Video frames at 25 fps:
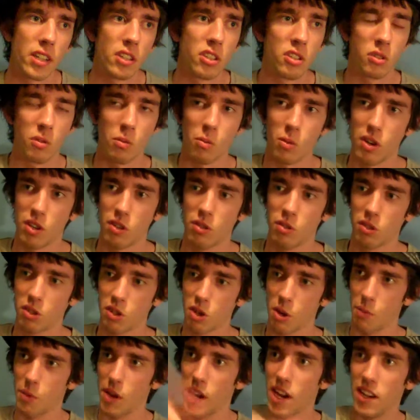someone will
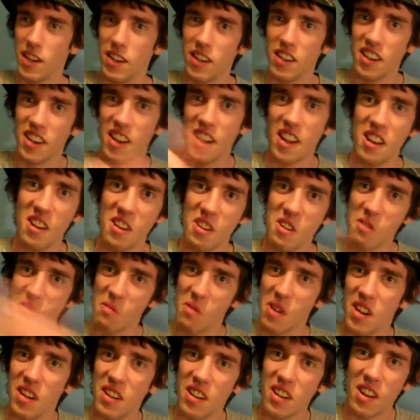come in and
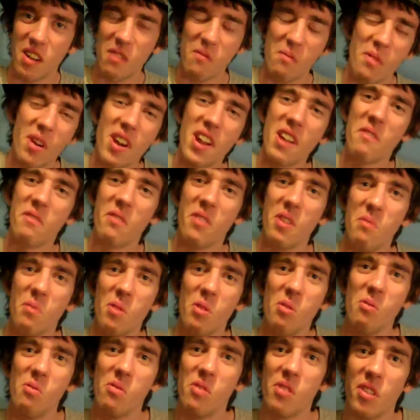do a bravery
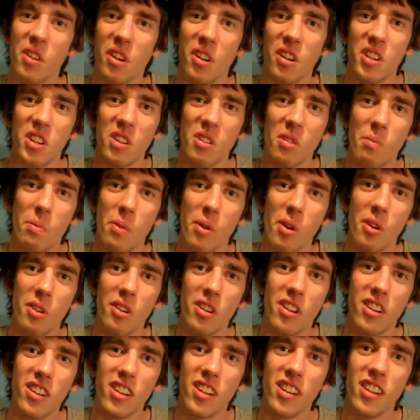move on your
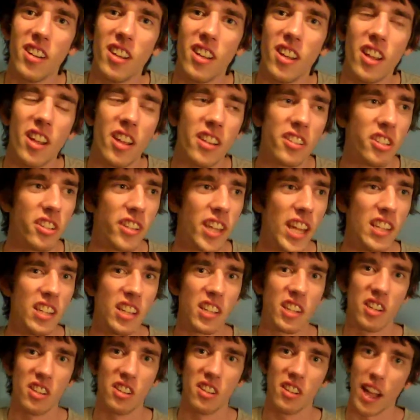opponent. So then
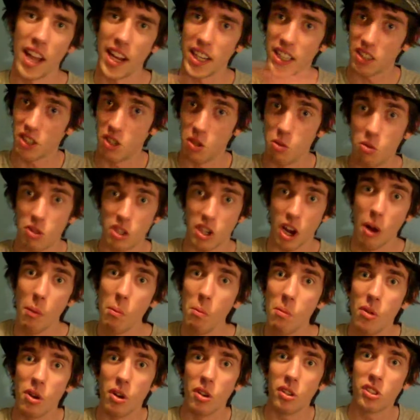you can do
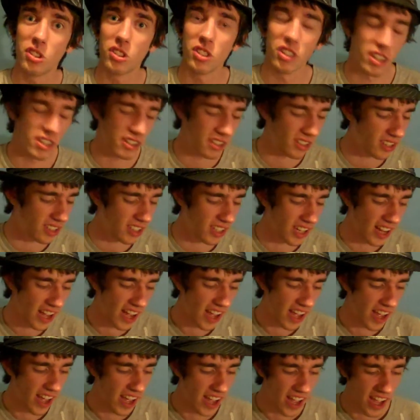combos, and
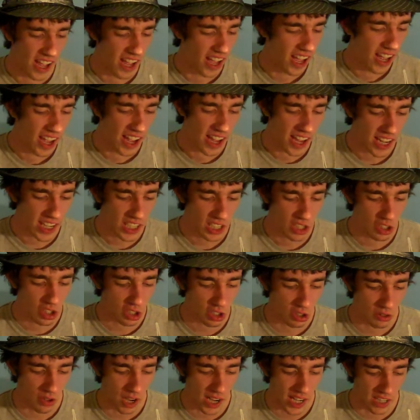it's
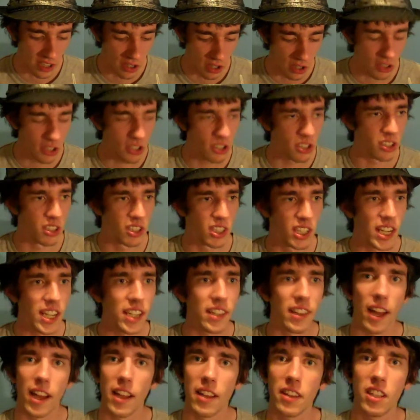just very good to
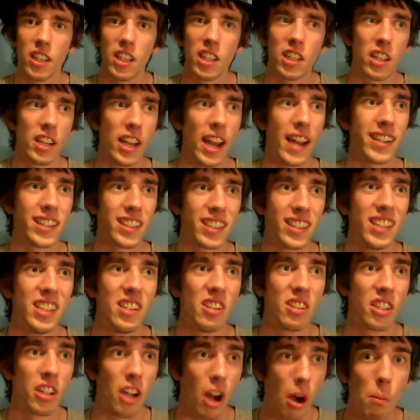see that you can actually
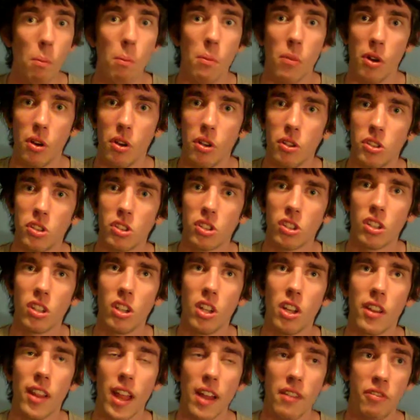do combos,
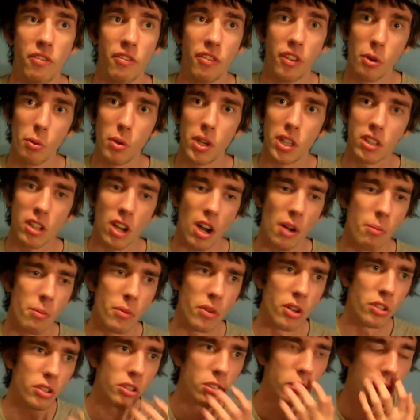fluid
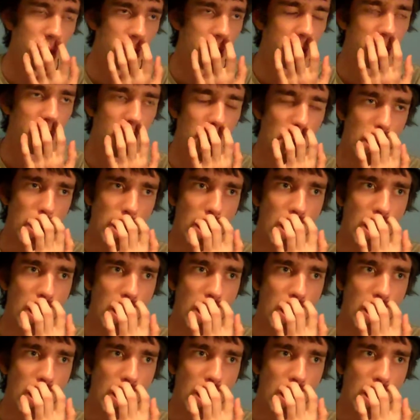combos, because